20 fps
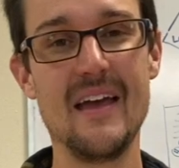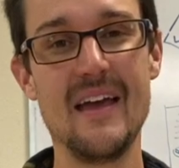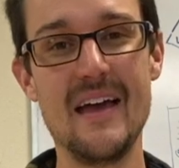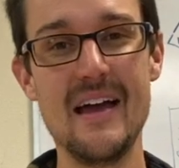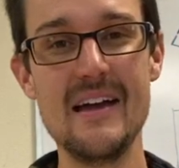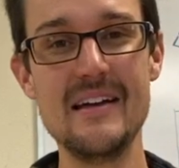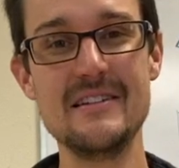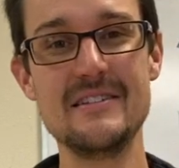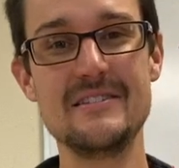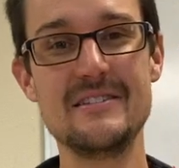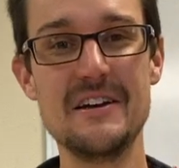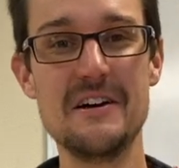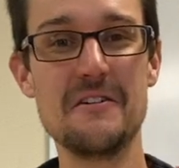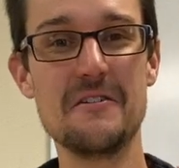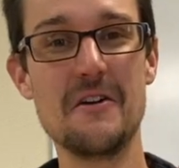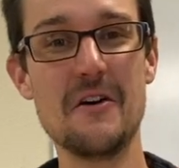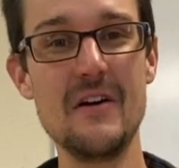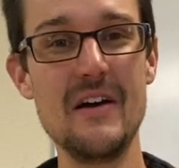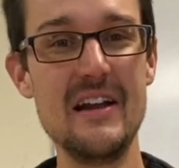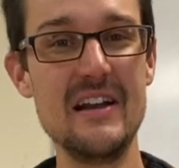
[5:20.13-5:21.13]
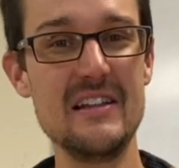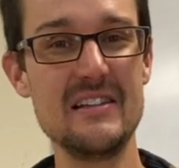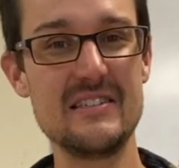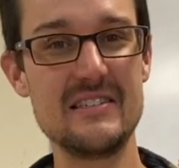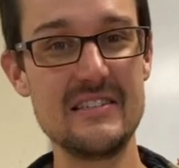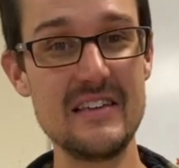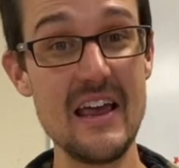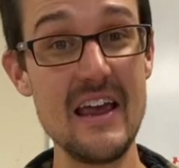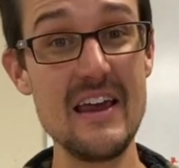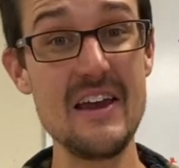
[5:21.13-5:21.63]
And so go ahead and
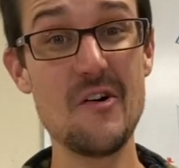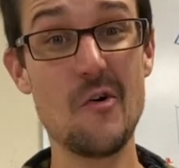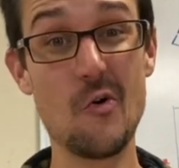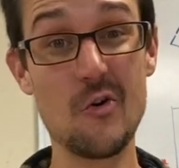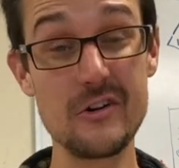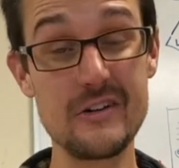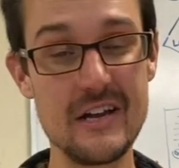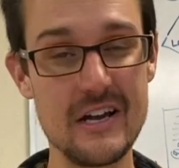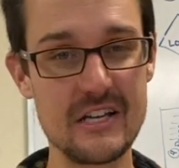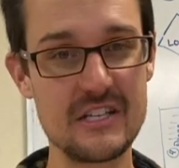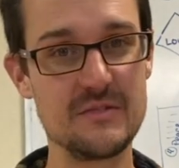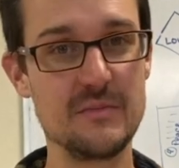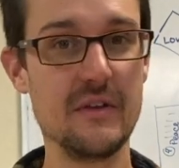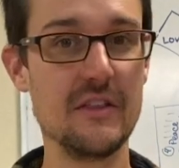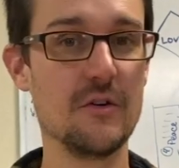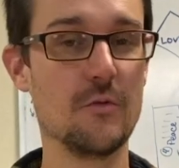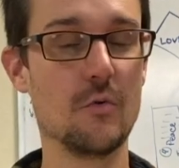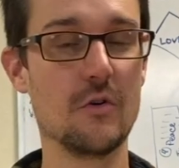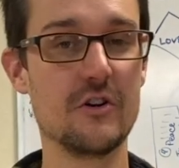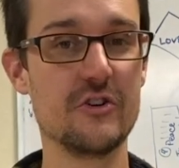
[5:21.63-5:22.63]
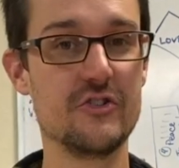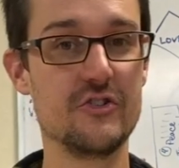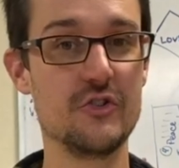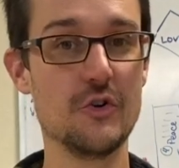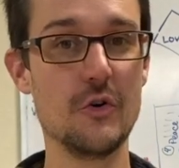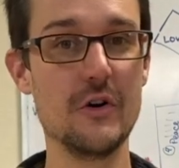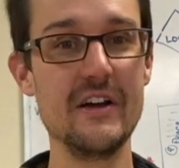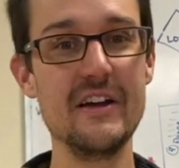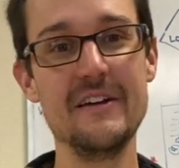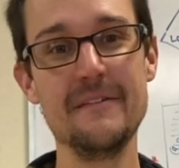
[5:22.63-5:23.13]
say or text me the word
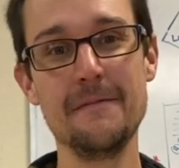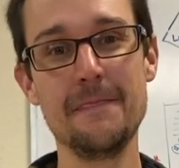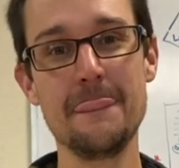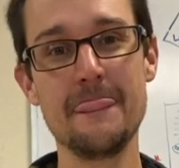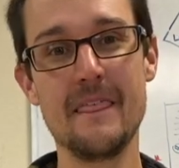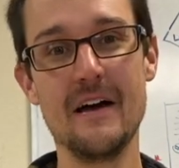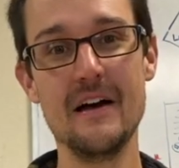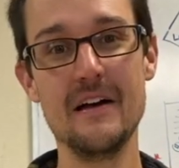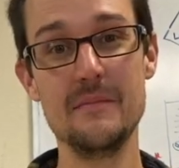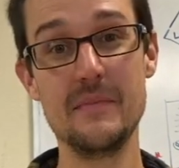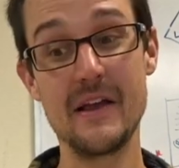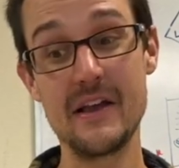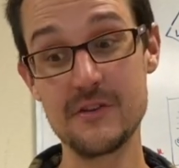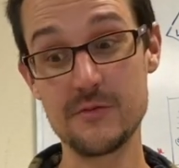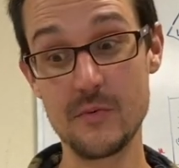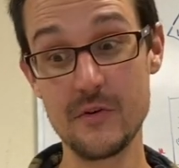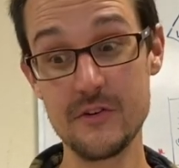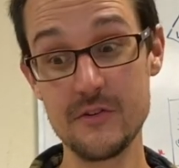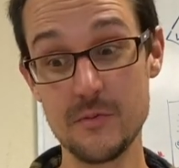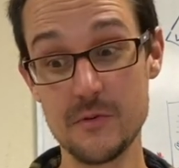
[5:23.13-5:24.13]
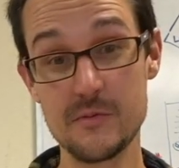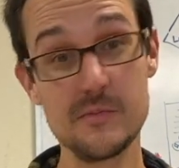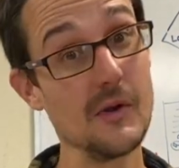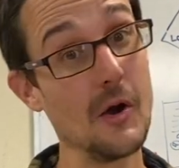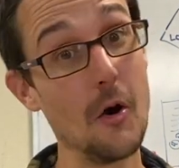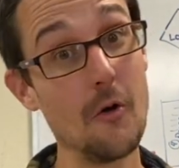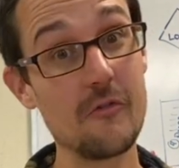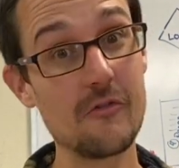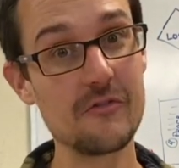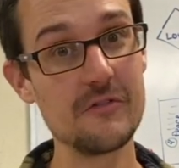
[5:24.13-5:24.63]
joy, because we're supposed to be
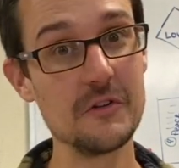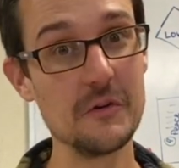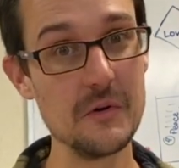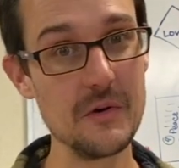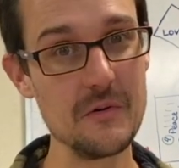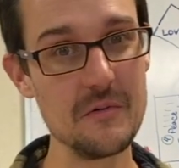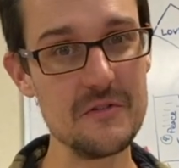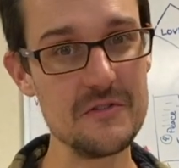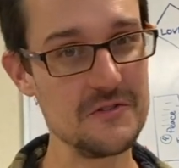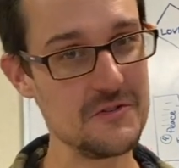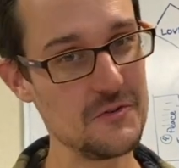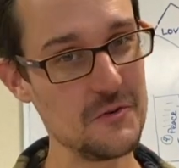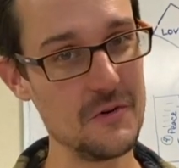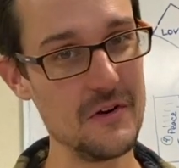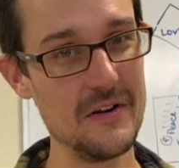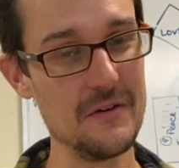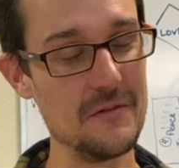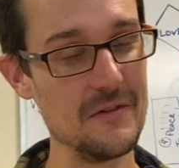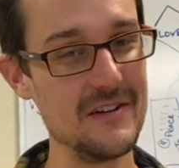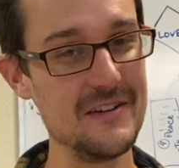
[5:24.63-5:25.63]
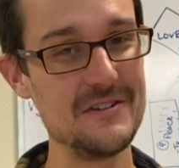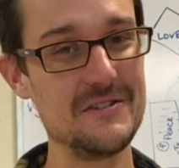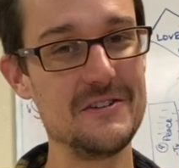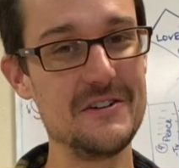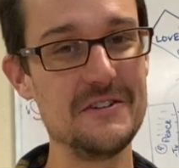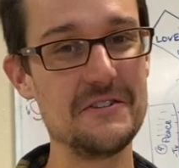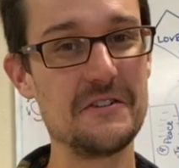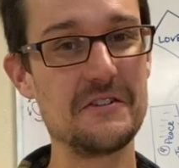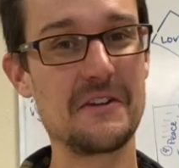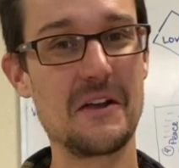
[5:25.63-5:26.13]
overflowing with joy when
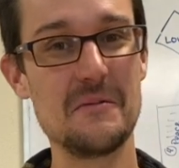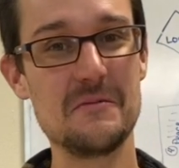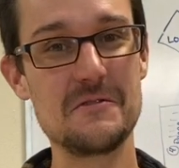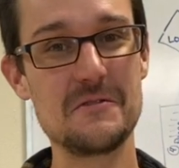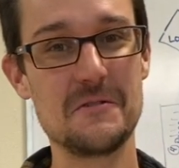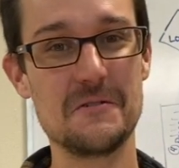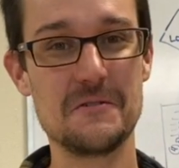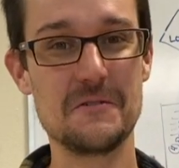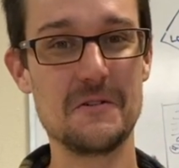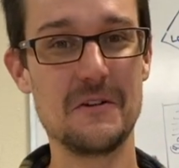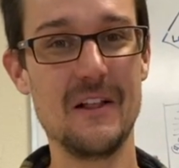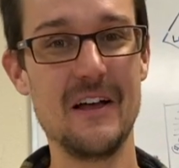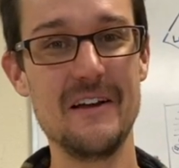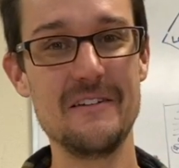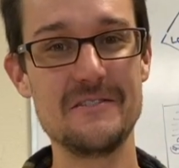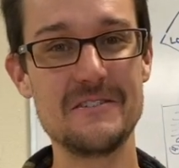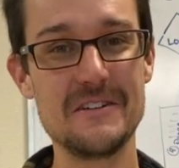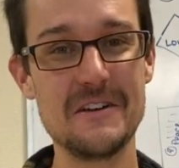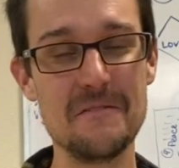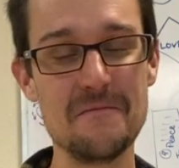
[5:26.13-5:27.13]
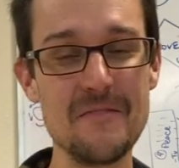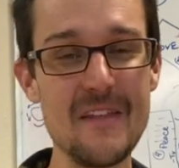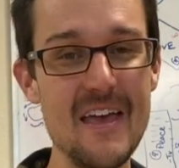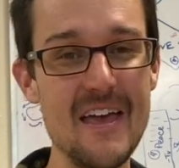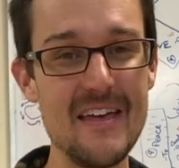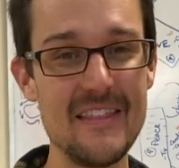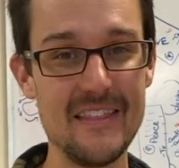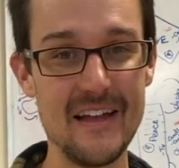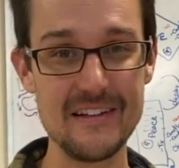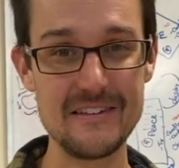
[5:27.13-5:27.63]
Jesus comes through into our life. So
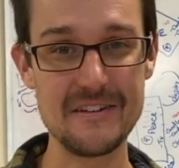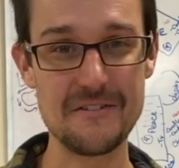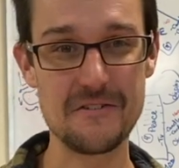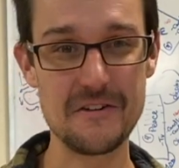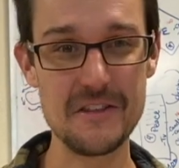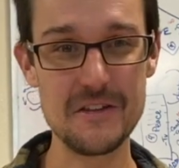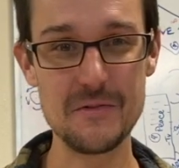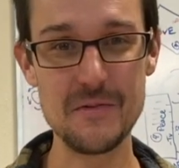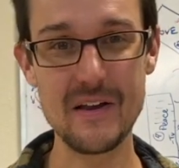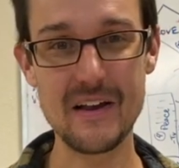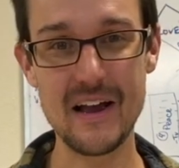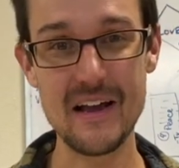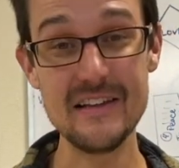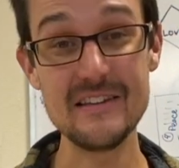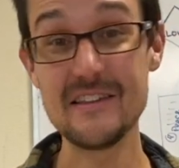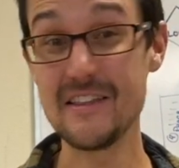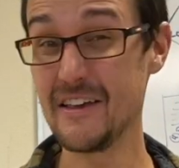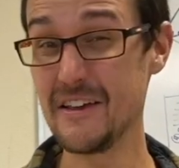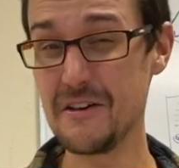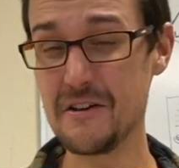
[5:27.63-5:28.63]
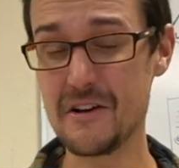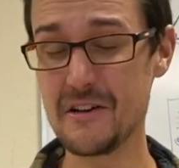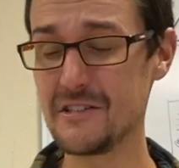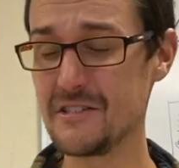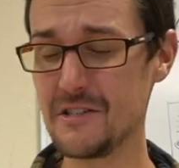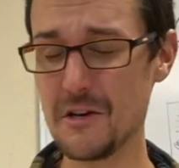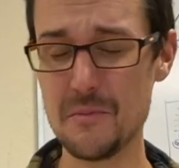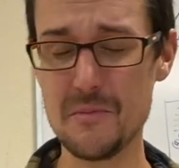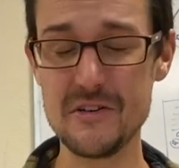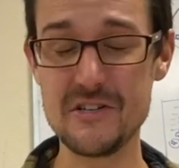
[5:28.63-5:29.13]
that's it for this week, guys. Thank you guys
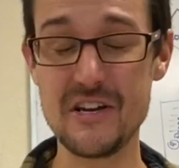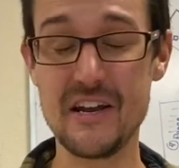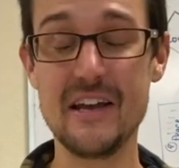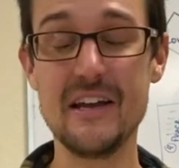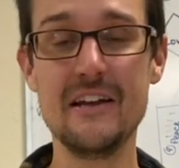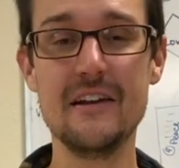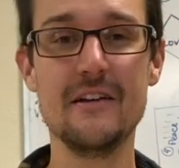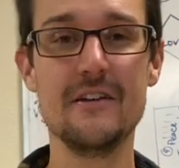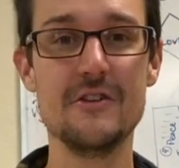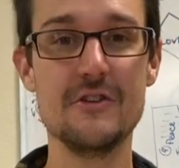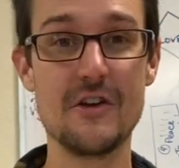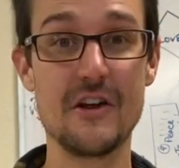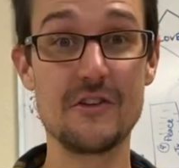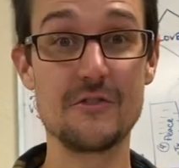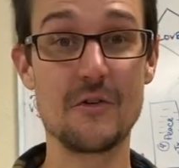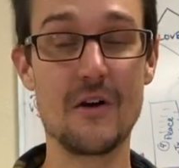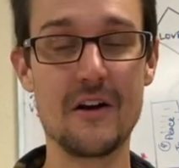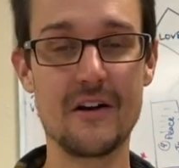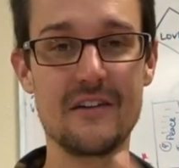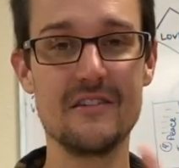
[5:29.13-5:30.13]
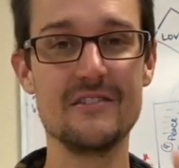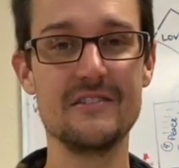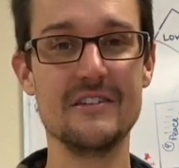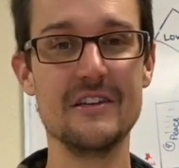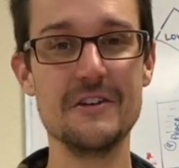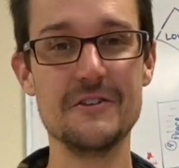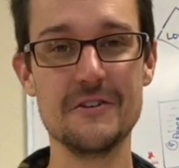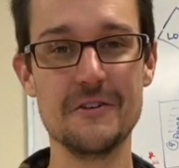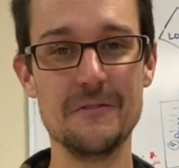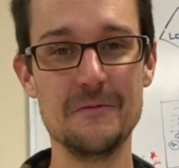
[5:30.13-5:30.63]
so much again. You guys rock. See
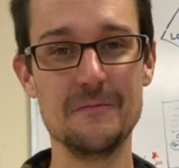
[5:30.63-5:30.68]
you soon.